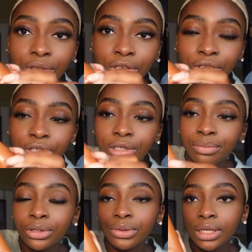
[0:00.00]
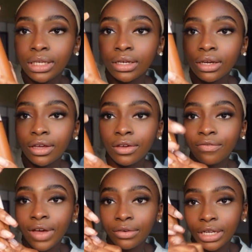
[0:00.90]
Pure Beauty
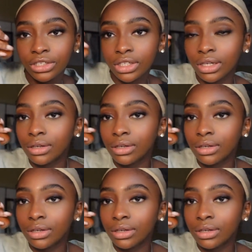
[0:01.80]
foundation.